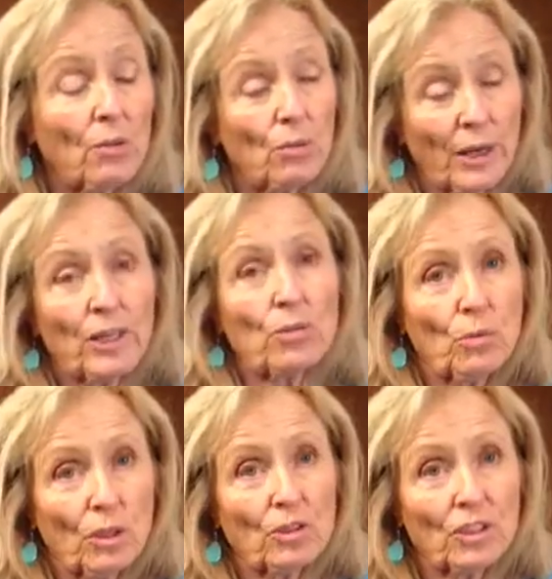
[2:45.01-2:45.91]
right
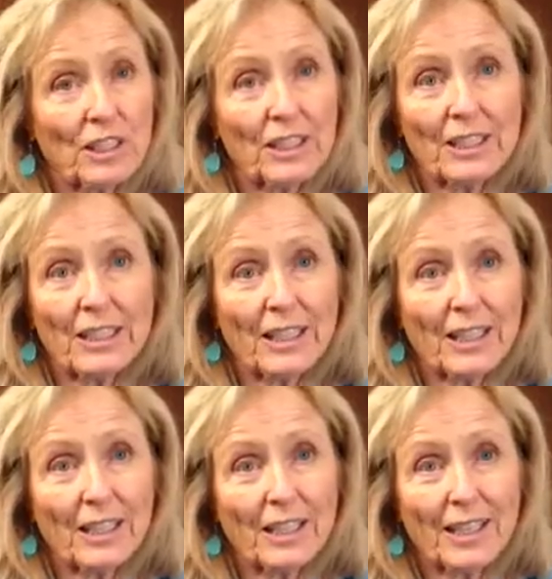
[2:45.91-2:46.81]
towards
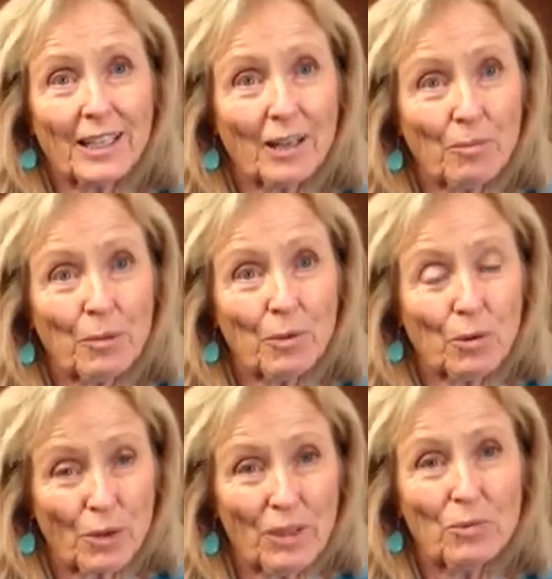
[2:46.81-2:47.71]
D.C. And I remember
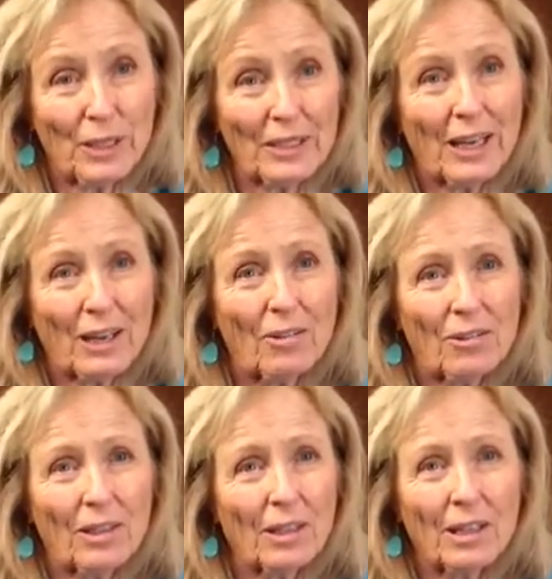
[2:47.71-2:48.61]
when it went down,